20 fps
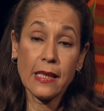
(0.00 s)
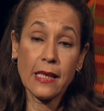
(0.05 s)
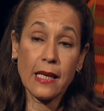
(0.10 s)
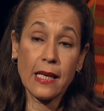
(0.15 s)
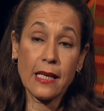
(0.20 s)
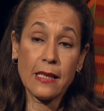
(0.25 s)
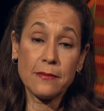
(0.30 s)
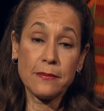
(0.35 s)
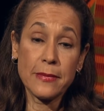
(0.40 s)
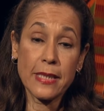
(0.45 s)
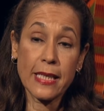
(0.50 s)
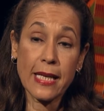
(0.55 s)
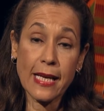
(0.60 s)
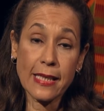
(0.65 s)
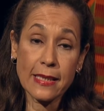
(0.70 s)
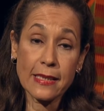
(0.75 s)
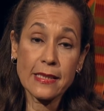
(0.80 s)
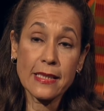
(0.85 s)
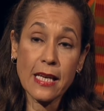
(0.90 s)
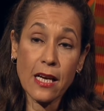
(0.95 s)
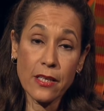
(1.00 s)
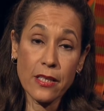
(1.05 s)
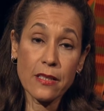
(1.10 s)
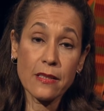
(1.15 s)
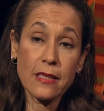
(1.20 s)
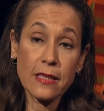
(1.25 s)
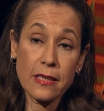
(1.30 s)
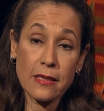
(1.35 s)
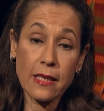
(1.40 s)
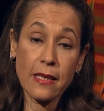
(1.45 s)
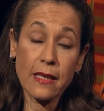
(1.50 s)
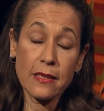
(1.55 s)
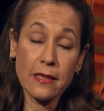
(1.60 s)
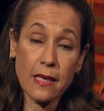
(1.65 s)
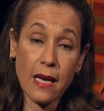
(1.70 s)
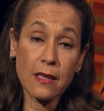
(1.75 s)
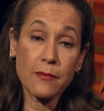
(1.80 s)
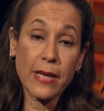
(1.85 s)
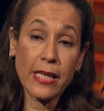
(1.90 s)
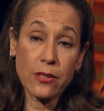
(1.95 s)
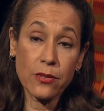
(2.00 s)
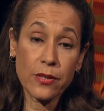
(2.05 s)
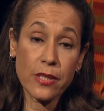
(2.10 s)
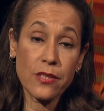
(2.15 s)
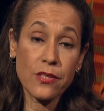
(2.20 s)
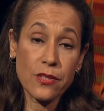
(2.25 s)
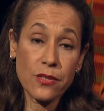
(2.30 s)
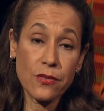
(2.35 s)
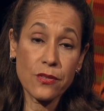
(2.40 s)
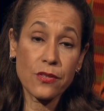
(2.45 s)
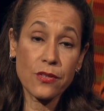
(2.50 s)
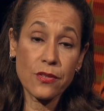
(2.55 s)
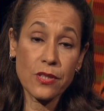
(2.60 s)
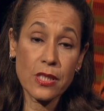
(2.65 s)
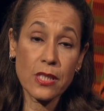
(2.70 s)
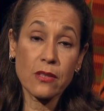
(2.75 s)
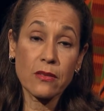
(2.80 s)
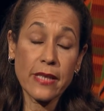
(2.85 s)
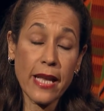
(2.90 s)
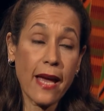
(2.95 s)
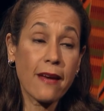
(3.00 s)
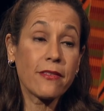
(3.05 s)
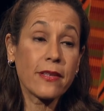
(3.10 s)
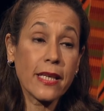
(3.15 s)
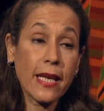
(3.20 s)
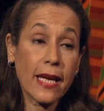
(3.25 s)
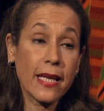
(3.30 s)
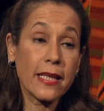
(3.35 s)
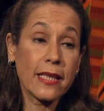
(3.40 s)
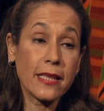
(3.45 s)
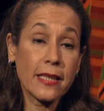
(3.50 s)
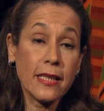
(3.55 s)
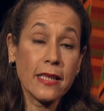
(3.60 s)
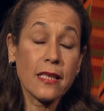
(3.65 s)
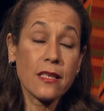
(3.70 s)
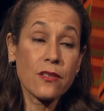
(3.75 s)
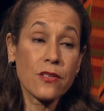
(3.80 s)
um, and I can tell you that young minority students are still navigating